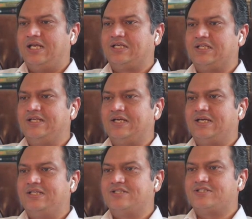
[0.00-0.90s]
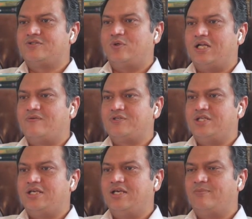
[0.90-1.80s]
Clinically, this is what I
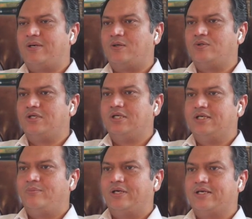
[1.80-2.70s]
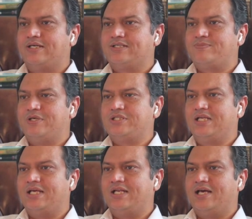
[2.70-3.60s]
was thinking about, because
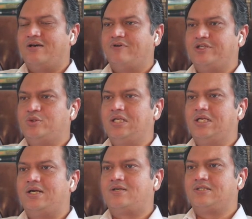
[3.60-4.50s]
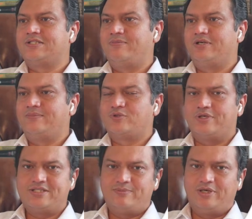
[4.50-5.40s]
patient can have a unilateral
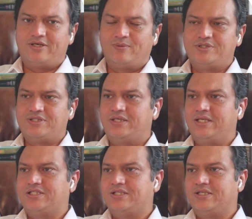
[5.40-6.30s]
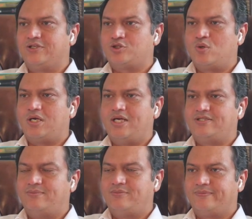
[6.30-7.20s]
symptoms or asymmetric presentation and a
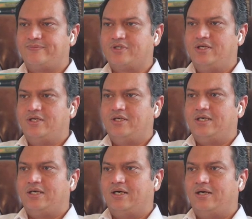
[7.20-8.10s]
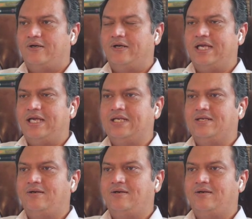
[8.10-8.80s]
stroke-like symptoms in